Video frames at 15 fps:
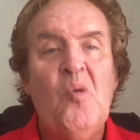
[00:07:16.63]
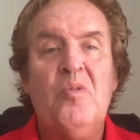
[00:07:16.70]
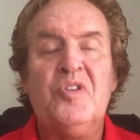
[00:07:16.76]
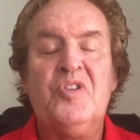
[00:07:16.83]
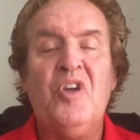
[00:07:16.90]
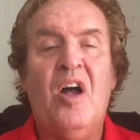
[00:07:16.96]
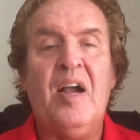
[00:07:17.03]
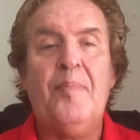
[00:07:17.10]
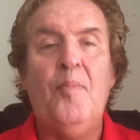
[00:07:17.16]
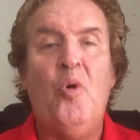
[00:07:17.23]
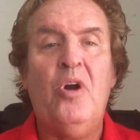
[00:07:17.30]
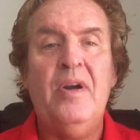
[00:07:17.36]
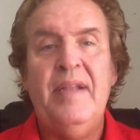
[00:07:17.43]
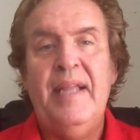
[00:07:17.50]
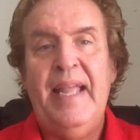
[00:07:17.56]
We'll talk
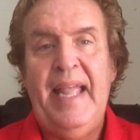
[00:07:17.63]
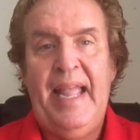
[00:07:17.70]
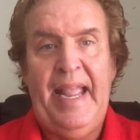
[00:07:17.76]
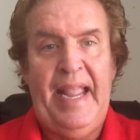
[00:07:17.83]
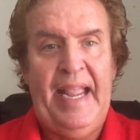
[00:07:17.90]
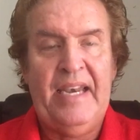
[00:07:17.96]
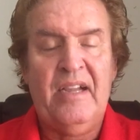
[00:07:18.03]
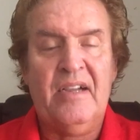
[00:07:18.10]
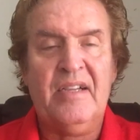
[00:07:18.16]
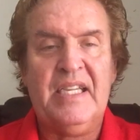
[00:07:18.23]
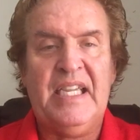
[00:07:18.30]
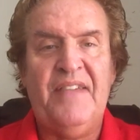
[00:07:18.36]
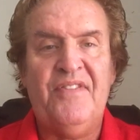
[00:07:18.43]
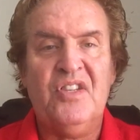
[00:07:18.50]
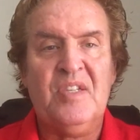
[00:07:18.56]
more, and I'll
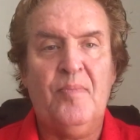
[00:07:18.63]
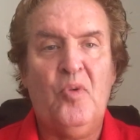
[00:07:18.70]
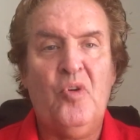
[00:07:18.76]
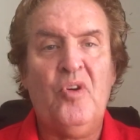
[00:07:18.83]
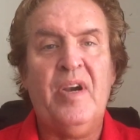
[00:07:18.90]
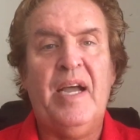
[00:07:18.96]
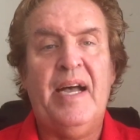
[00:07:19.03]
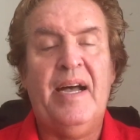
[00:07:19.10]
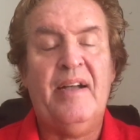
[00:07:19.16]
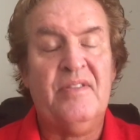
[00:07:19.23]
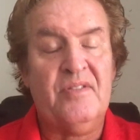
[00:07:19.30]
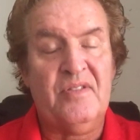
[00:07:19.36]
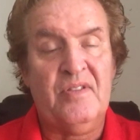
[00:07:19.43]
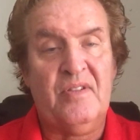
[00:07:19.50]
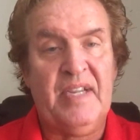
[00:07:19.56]
give you some
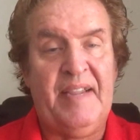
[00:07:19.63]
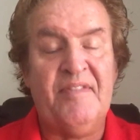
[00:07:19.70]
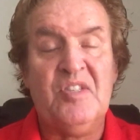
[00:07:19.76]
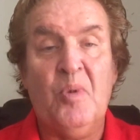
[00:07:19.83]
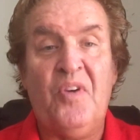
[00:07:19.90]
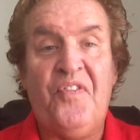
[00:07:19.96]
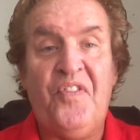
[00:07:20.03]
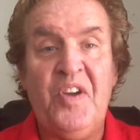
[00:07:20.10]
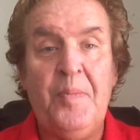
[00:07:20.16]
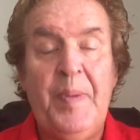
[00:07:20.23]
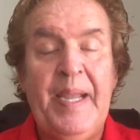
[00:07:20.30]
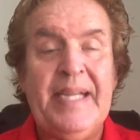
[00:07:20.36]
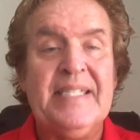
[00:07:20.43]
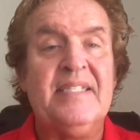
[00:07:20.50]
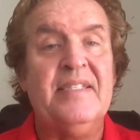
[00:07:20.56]
more free
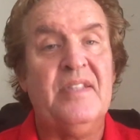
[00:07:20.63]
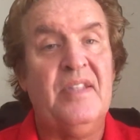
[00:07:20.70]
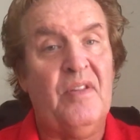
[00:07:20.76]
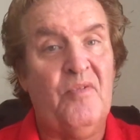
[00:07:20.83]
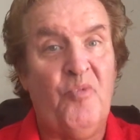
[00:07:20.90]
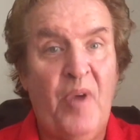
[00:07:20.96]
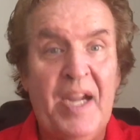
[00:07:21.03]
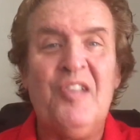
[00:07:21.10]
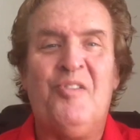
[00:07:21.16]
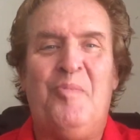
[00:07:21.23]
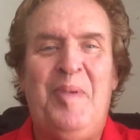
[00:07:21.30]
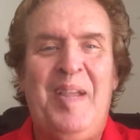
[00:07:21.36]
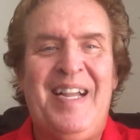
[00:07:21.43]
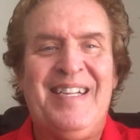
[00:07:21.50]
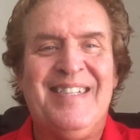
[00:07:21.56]
picks, regular
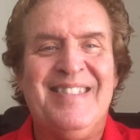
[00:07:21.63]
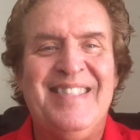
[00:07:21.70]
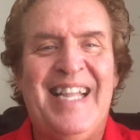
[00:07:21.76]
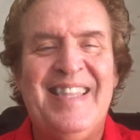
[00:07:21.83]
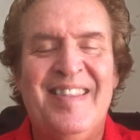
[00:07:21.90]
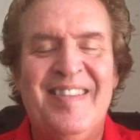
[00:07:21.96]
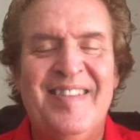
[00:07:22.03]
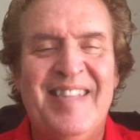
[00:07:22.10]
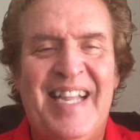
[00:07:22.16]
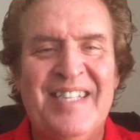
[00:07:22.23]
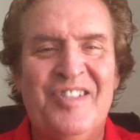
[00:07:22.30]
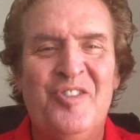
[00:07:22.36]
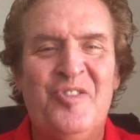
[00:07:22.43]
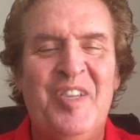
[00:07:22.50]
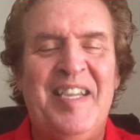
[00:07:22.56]
picks, not
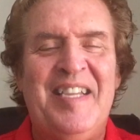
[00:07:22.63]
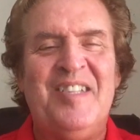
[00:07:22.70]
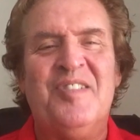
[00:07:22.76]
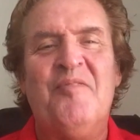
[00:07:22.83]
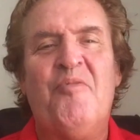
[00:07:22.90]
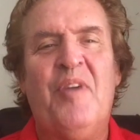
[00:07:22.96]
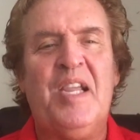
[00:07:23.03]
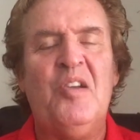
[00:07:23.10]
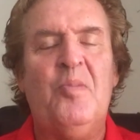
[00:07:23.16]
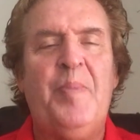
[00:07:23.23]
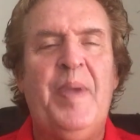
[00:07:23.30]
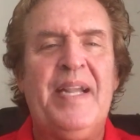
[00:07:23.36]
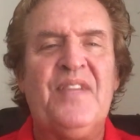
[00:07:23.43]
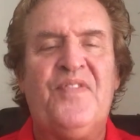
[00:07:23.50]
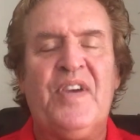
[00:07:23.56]
just these, regular
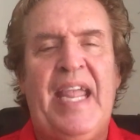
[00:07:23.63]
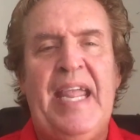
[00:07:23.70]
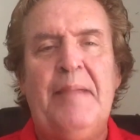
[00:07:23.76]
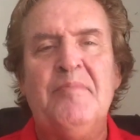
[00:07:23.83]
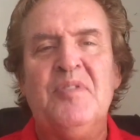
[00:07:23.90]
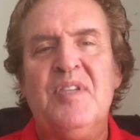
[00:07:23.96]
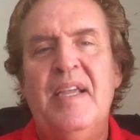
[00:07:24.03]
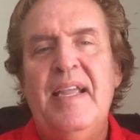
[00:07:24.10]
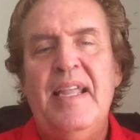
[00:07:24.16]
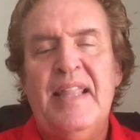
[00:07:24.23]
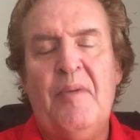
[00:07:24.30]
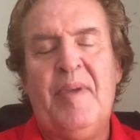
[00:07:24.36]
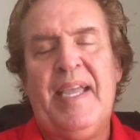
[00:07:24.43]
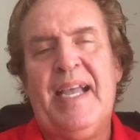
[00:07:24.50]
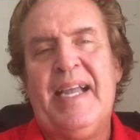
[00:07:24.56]
picks for games
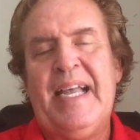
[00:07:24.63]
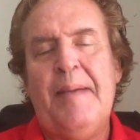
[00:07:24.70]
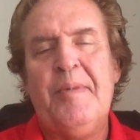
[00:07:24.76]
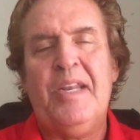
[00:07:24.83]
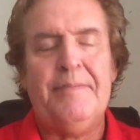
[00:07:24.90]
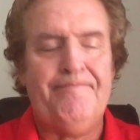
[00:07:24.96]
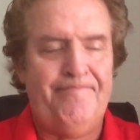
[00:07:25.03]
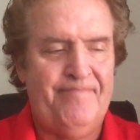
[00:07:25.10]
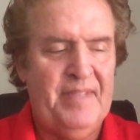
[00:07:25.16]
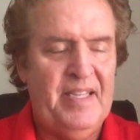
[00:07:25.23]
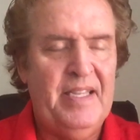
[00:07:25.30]
that we got coming up.